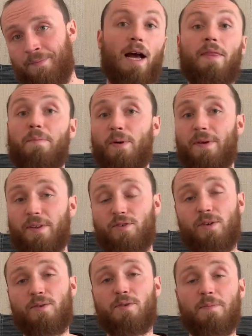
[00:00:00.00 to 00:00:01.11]
And the point that
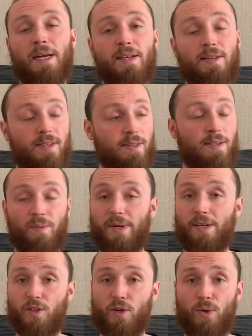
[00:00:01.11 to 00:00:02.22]
Drews makes is that we
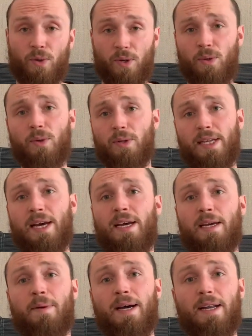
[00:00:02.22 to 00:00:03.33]
can talk all day
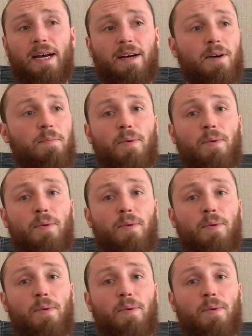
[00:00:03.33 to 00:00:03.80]
about how